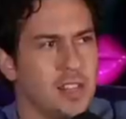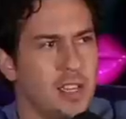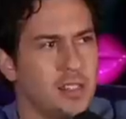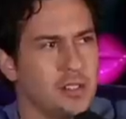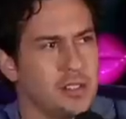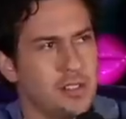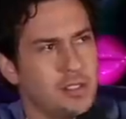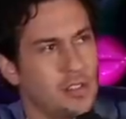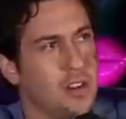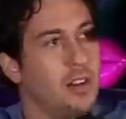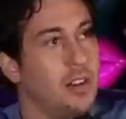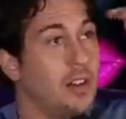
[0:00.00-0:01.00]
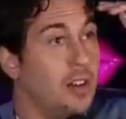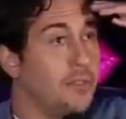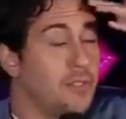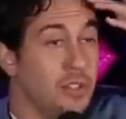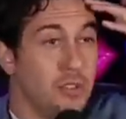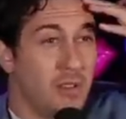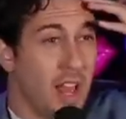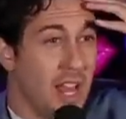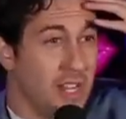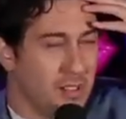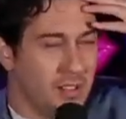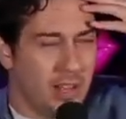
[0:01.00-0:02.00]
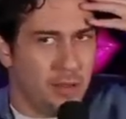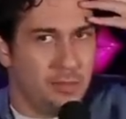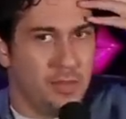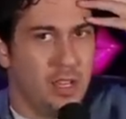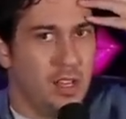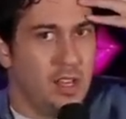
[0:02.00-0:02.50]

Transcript: night, there's this song off the new National album